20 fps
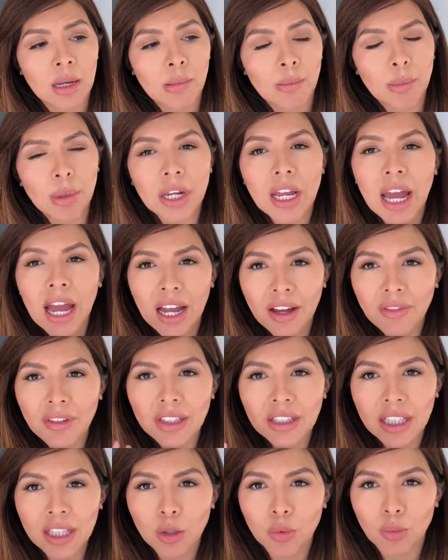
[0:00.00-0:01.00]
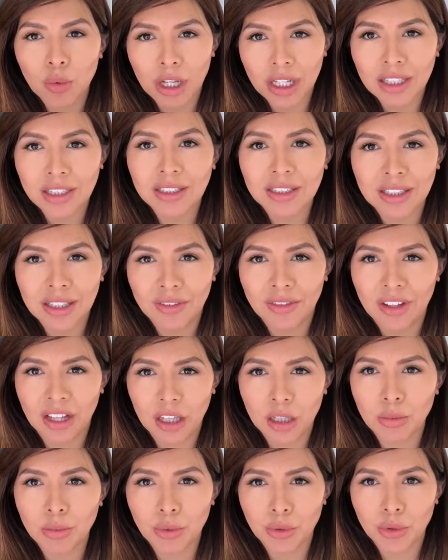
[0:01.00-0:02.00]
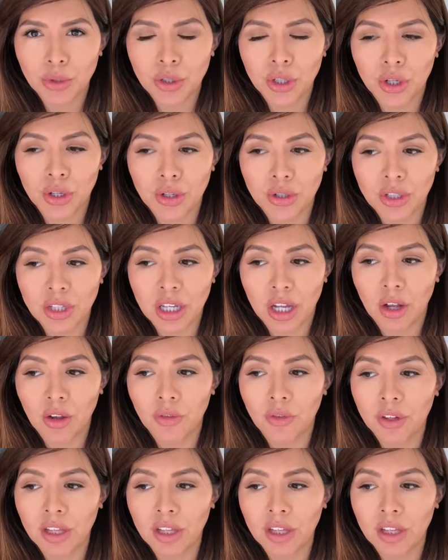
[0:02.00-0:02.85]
but have it like readily available to yourself.